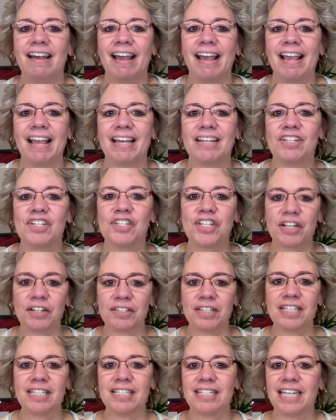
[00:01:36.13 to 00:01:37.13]
and share
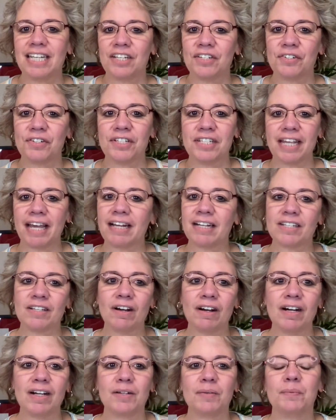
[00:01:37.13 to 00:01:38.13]
this Teacher Tech
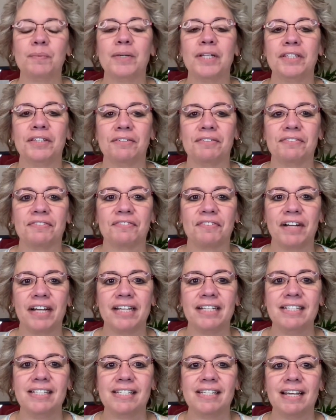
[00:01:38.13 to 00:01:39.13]
Talk with your
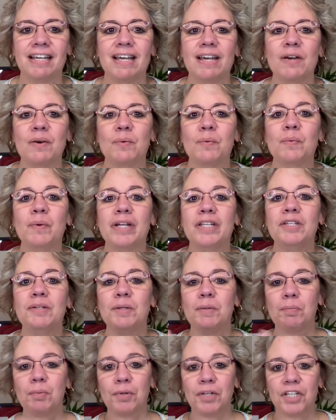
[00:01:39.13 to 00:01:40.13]
friends. When
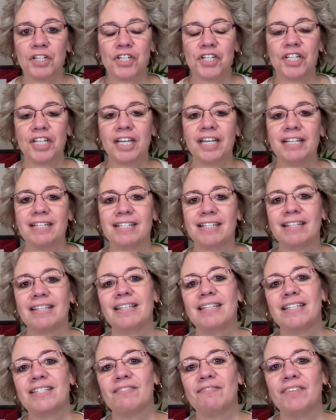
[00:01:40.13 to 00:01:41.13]
you appreciate
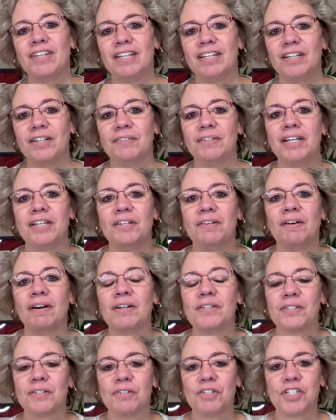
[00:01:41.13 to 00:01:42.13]
this video and you
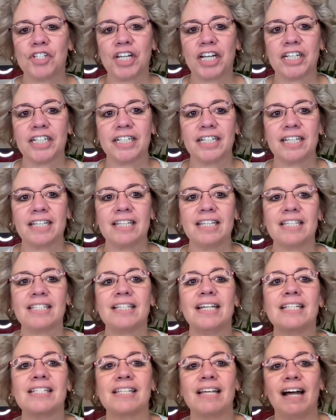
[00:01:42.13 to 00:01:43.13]
also share it, this
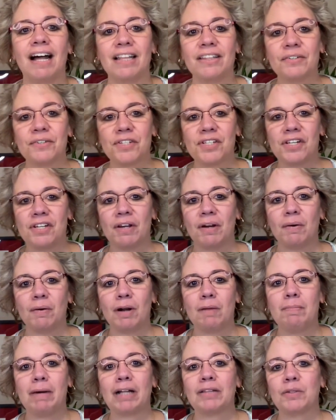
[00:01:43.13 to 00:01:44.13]
lets others know
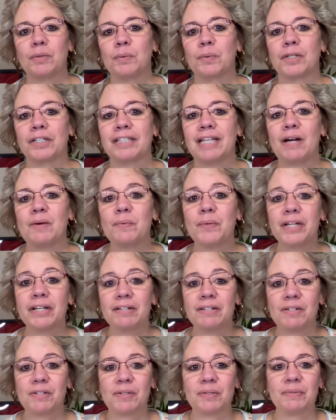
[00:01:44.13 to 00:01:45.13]
about the work that we
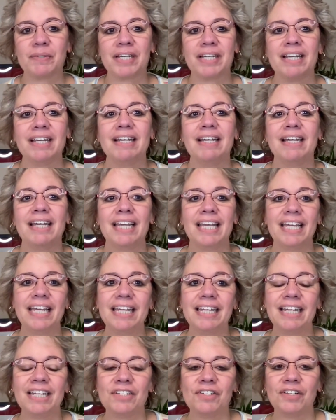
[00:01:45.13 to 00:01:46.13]
are doing
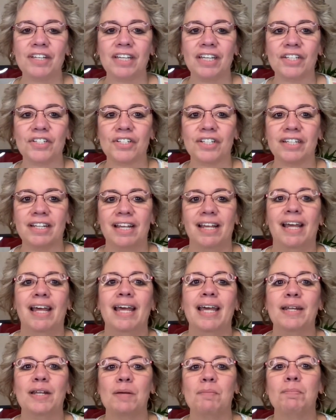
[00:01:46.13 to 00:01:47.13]
in education,
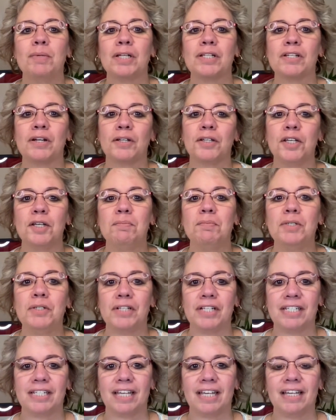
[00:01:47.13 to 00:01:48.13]
and it builds our
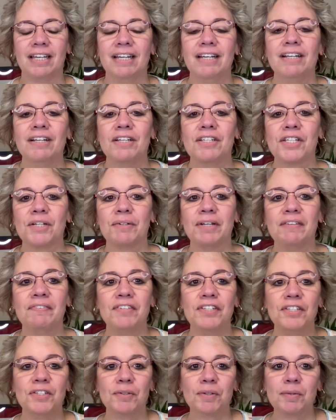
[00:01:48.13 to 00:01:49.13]
community. So
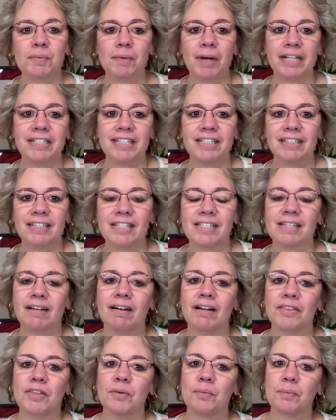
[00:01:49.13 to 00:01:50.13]
if you're watching this
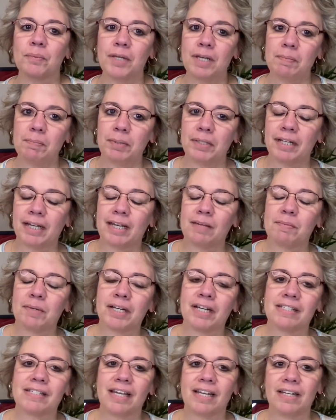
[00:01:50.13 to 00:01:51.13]
on the replay,
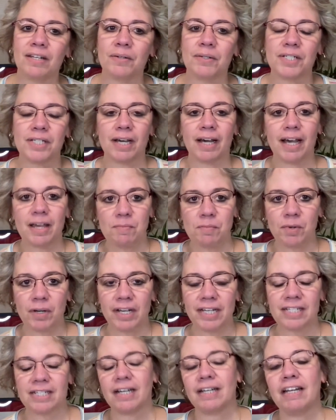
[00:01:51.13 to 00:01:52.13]
because I know
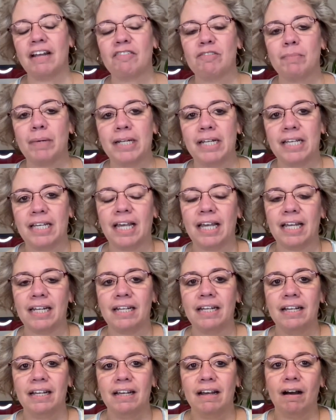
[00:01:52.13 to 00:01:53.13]
time-wise not everybody
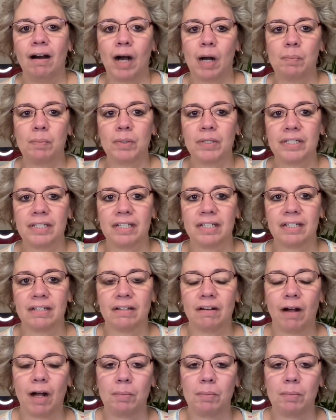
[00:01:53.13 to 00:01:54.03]
can hop on the